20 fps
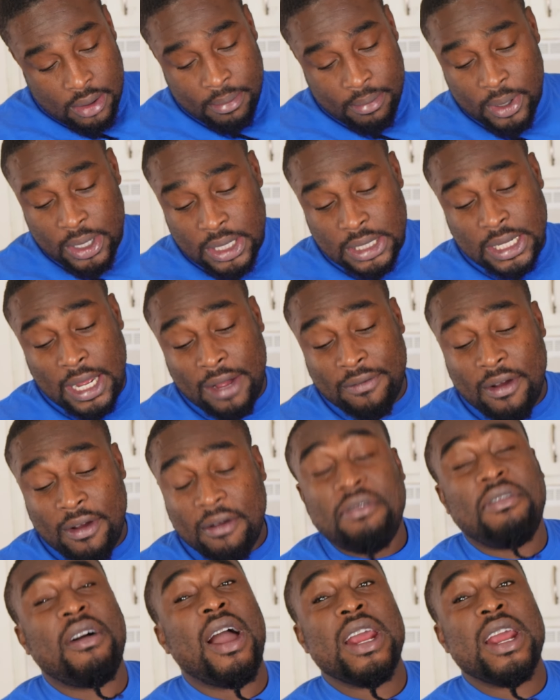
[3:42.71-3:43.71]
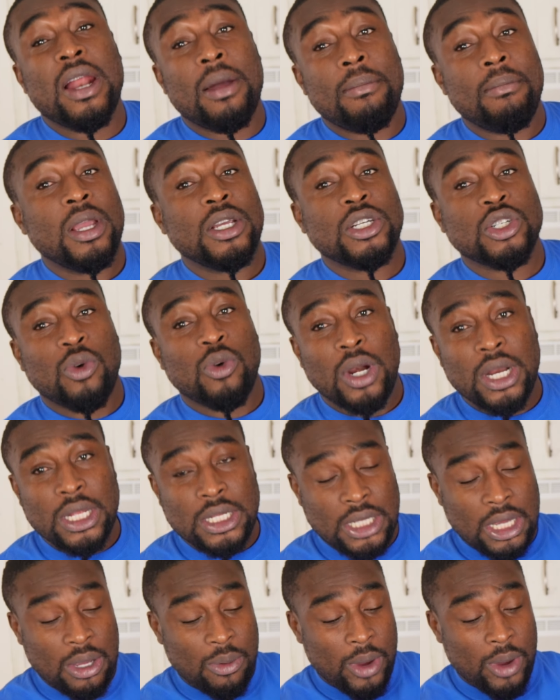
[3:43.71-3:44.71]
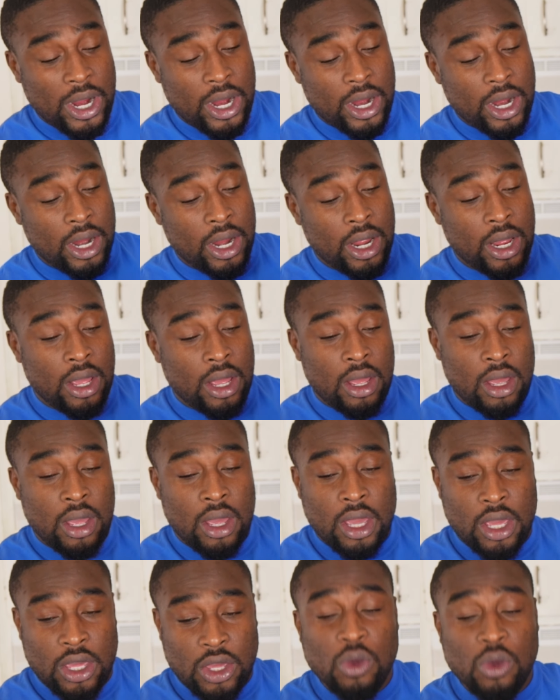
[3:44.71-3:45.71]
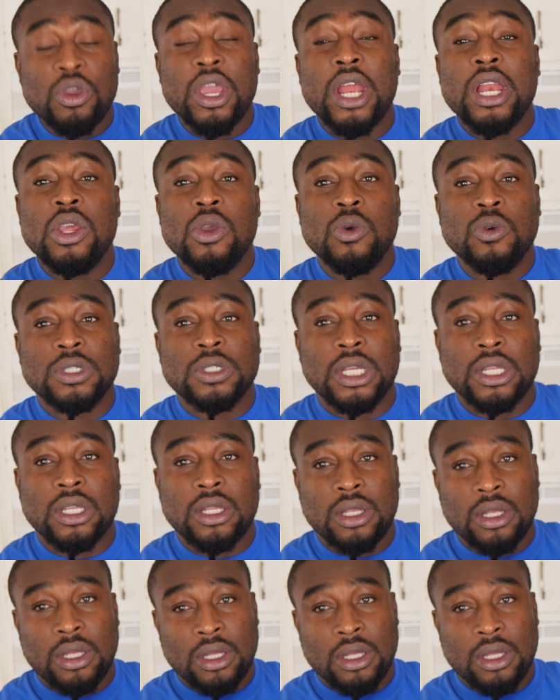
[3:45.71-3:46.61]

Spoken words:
but it have a finer mesh quality where you can use it